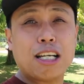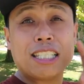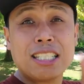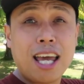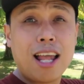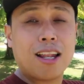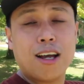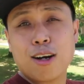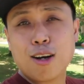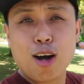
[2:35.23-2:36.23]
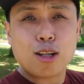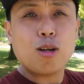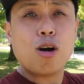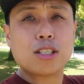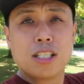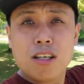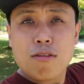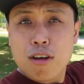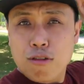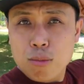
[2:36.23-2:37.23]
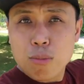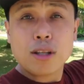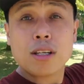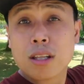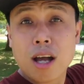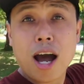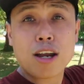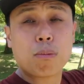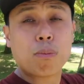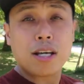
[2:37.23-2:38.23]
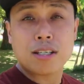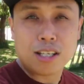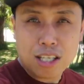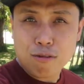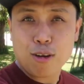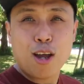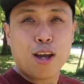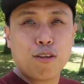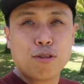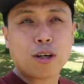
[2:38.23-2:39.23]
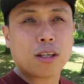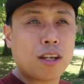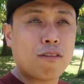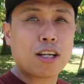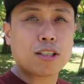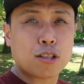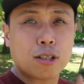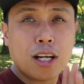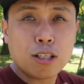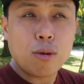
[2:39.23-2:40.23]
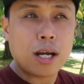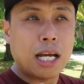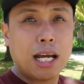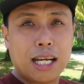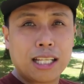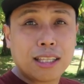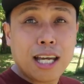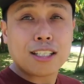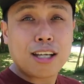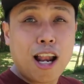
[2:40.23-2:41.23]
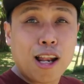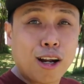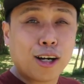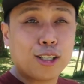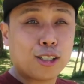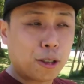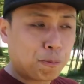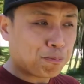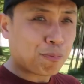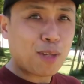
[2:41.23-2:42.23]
Sell. Cut loss, even if you bought it at a higher price, and even if you're an investor. That's why it takes a larger